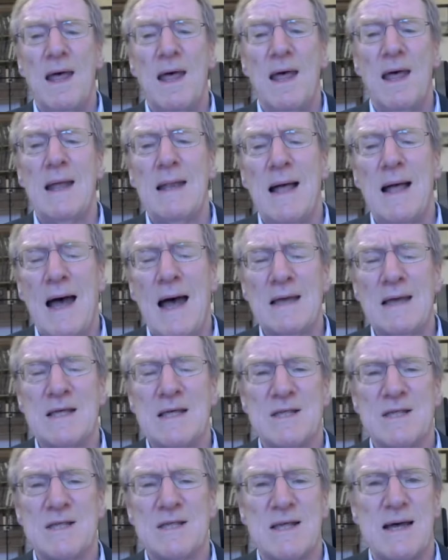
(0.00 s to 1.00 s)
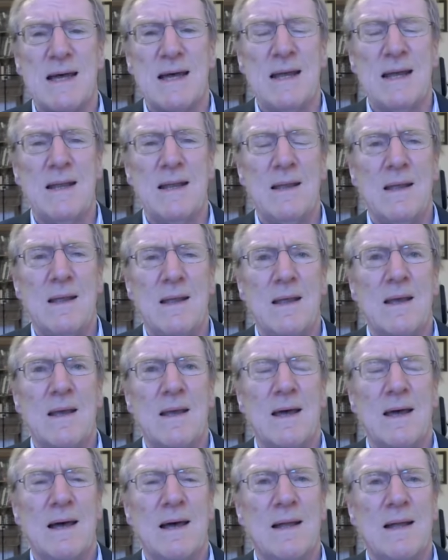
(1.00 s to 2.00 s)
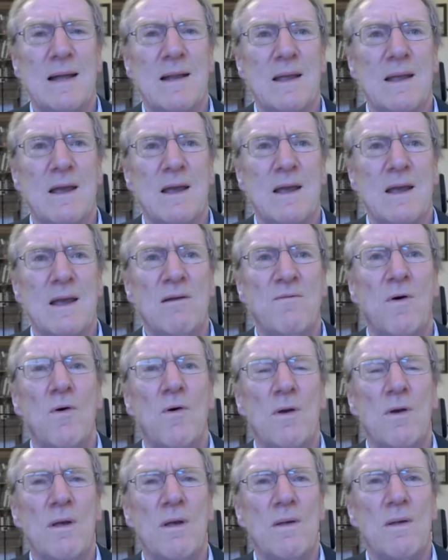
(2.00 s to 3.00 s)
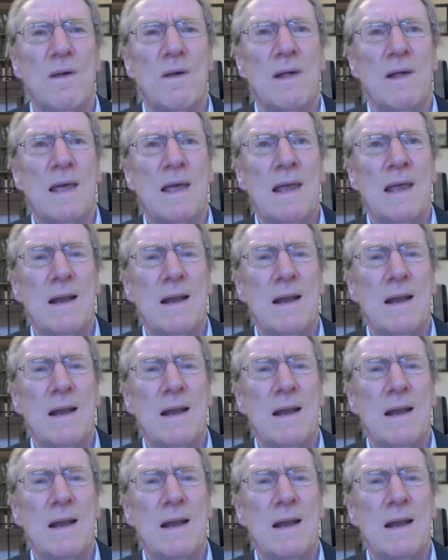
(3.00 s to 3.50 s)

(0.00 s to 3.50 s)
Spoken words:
then either side can invoke